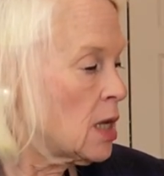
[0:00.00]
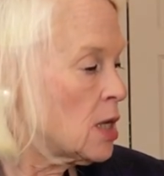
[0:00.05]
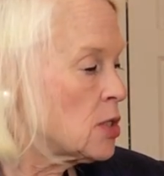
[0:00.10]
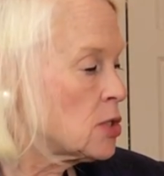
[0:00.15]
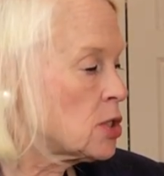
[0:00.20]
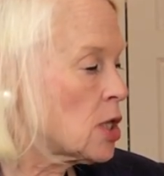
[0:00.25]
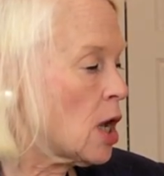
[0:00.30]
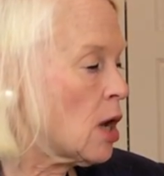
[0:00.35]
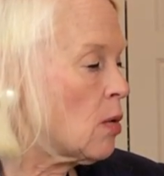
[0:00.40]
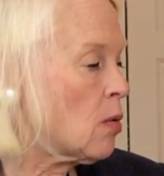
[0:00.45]

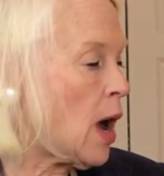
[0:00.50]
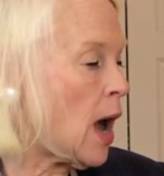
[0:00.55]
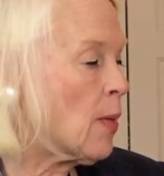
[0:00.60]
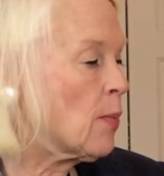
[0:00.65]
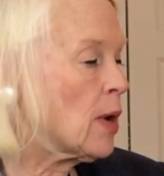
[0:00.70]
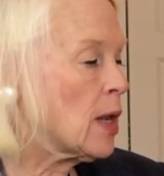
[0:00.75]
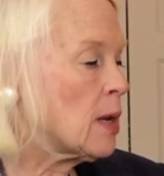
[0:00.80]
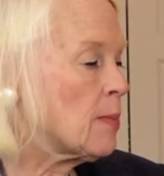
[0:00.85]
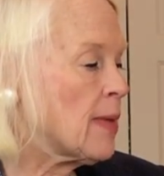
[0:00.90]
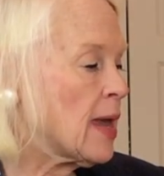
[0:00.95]
So I
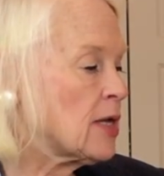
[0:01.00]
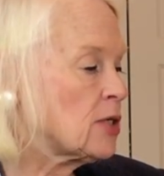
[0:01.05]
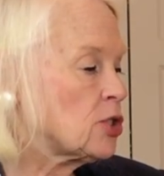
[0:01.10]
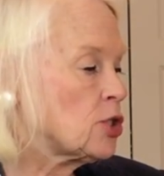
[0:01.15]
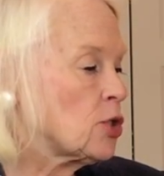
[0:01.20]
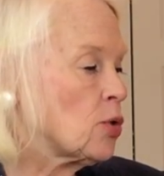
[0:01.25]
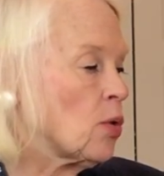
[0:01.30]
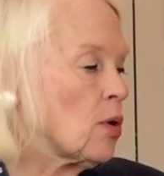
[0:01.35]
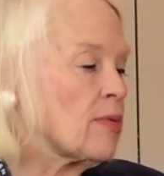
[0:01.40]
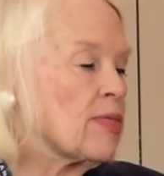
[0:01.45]
want to make
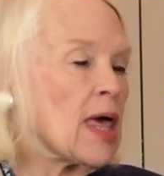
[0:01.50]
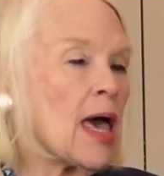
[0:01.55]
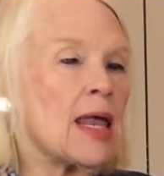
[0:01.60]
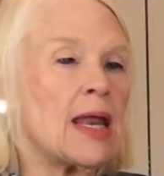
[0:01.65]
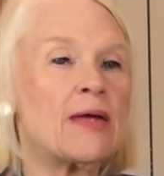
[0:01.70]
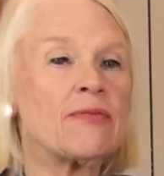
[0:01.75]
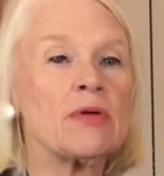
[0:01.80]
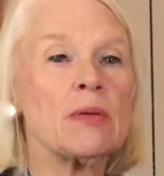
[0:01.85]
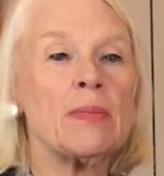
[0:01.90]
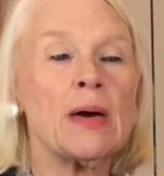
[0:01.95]
sure that
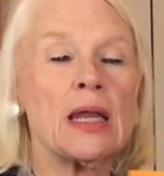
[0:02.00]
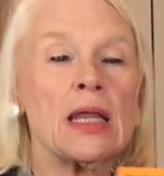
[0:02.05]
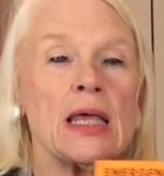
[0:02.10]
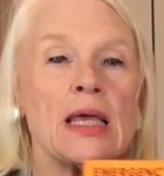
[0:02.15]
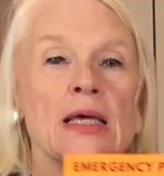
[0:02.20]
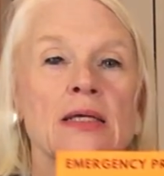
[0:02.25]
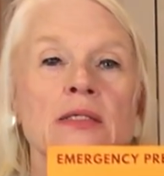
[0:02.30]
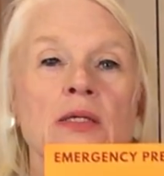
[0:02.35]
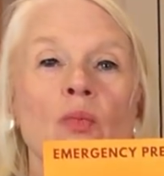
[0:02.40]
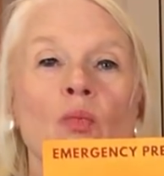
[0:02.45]
everybody
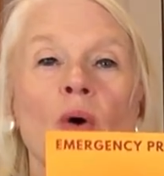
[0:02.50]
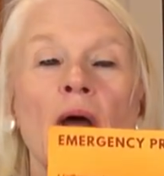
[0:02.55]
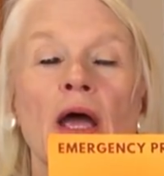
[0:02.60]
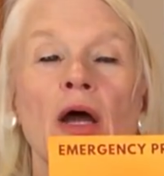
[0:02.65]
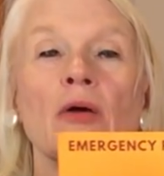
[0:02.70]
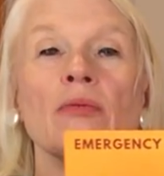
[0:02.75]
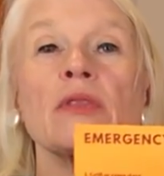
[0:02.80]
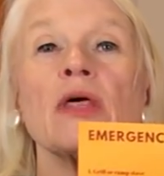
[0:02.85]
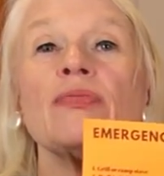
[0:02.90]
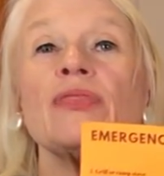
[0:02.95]
is
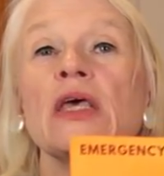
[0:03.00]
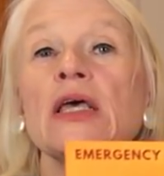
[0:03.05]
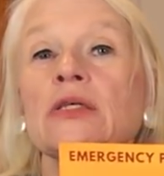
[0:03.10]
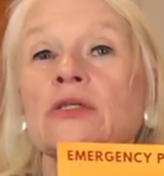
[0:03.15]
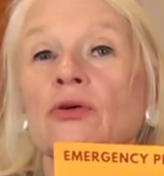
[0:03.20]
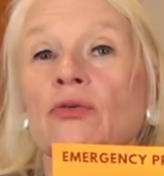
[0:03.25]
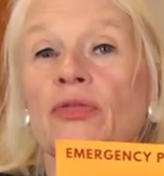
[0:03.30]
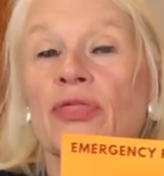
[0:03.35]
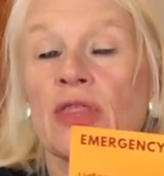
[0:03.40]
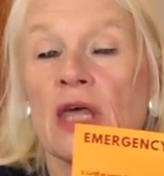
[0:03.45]
aware that these
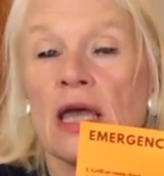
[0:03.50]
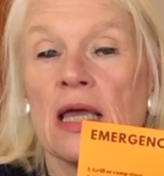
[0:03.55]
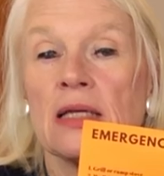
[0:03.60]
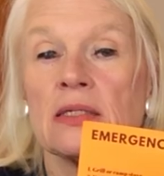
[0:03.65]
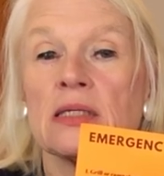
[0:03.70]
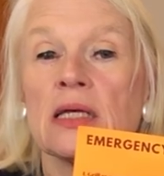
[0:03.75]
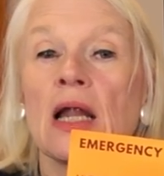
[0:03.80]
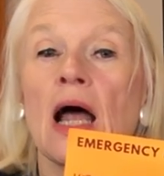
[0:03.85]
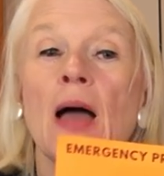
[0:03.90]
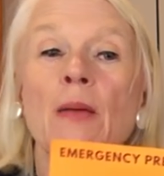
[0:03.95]
are
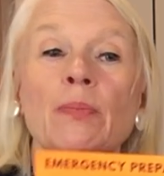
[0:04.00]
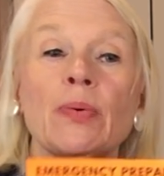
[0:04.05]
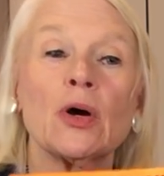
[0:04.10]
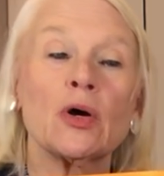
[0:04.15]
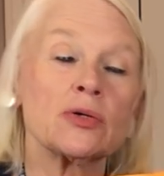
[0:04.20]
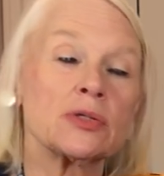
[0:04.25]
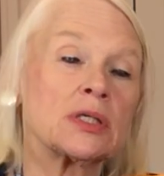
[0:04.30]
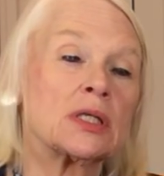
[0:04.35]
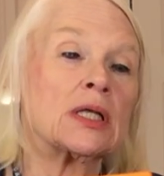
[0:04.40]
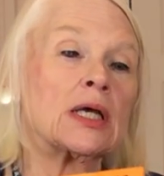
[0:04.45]
things that I
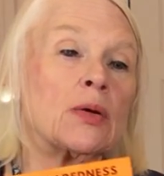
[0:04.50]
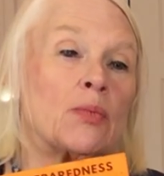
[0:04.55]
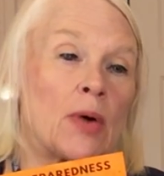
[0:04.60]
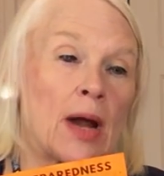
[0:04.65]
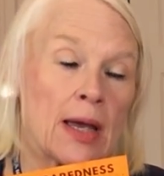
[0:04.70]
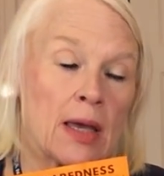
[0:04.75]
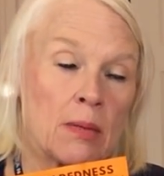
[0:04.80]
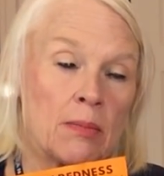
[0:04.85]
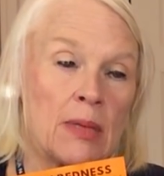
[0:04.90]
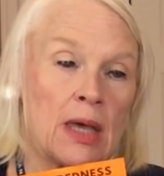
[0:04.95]
personally
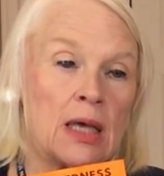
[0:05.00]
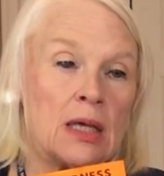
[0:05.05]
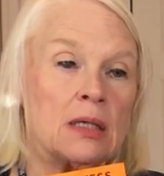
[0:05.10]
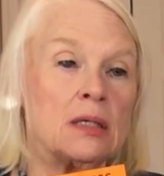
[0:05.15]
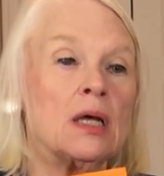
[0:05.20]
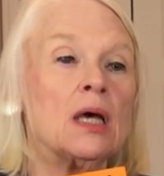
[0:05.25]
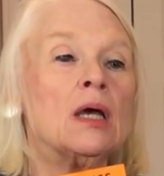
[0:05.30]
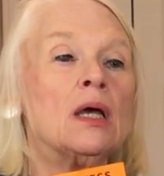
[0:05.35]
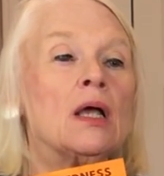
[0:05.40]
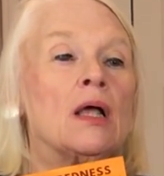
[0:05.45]

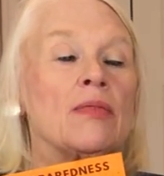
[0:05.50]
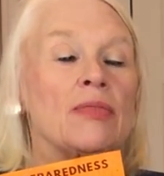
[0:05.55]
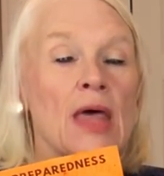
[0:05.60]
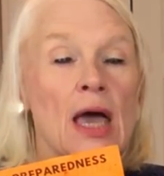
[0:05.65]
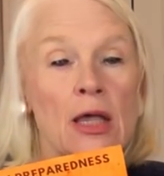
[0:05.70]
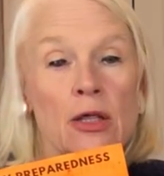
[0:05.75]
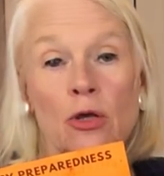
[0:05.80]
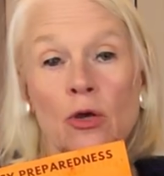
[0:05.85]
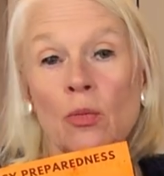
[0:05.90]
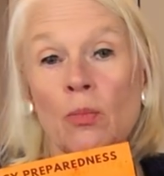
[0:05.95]
recommend
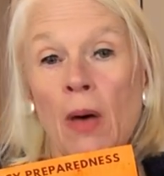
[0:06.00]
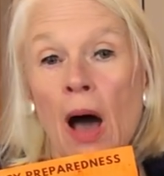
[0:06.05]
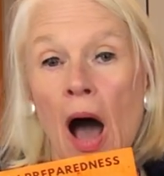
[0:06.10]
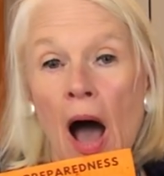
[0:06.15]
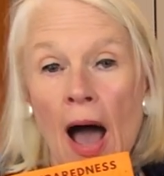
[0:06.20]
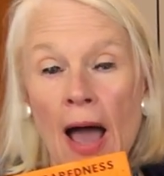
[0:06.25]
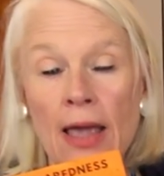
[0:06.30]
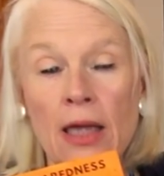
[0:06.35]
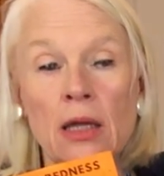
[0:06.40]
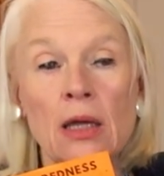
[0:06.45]
that you
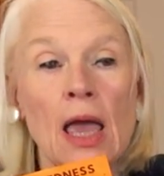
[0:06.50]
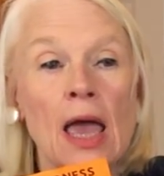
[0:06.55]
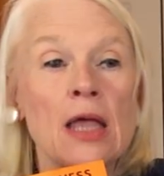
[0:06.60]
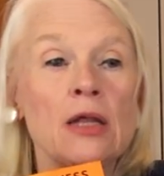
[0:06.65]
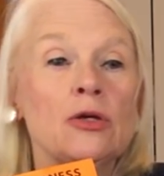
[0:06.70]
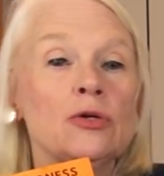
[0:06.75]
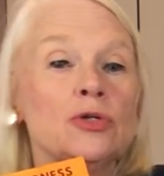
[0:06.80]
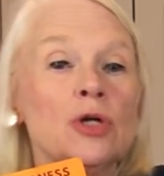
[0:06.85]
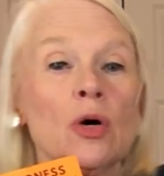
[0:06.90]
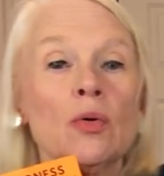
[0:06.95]
buy,
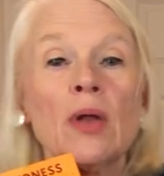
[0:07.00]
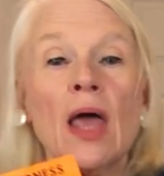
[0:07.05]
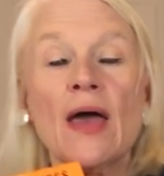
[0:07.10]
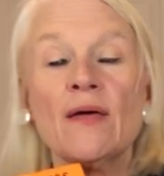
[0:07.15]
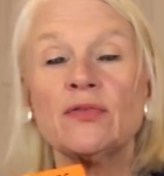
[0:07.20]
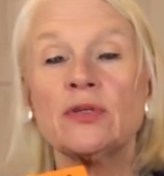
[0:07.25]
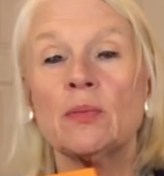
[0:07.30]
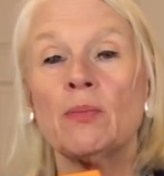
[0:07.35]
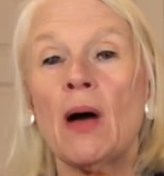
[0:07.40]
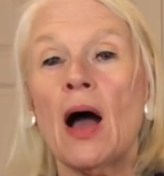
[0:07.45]
and you don't
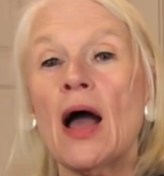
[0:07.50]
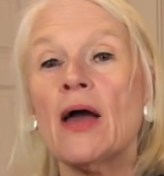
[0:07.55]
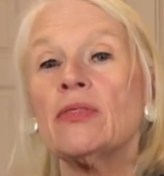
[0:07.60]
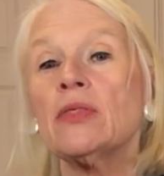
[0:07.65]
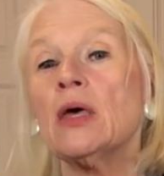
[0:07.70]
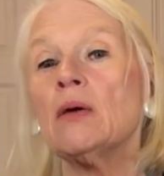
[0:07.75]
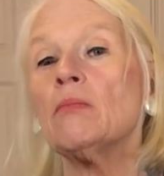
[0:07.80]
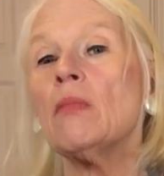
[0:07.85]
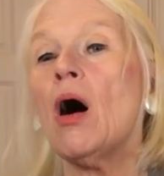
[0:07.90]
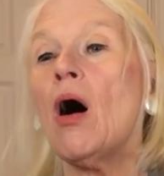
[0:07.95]
have to buy
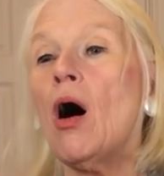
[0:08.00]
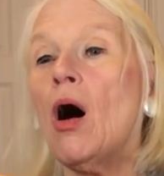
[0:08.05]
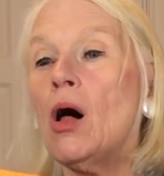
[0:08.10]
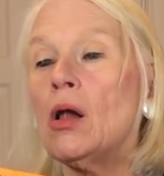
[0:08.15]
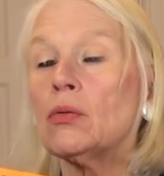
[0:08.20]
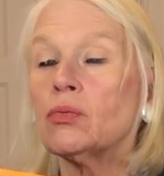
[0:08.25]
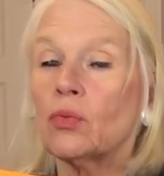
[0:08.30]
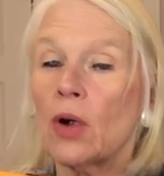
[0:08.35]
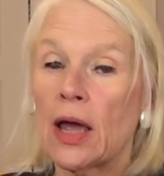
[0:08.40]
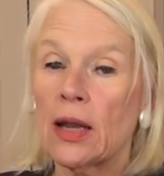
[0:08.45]
them
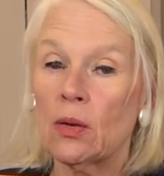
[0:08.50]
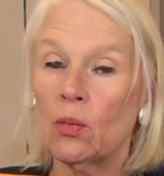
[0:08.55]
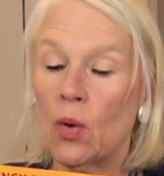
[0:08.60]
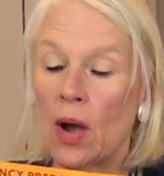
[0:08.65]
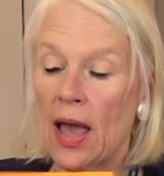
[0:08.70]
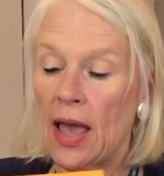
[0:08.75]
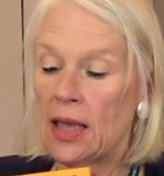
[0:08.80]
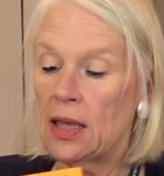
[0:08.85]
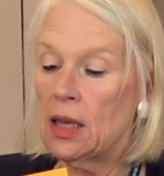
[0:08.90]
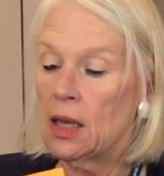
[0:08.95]
all right
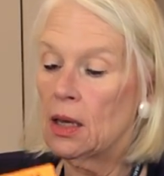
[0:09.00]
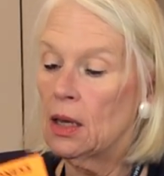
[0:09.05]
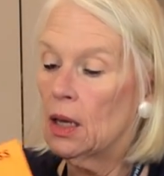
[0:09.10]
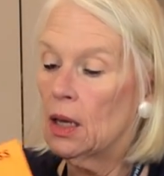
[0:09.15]
away.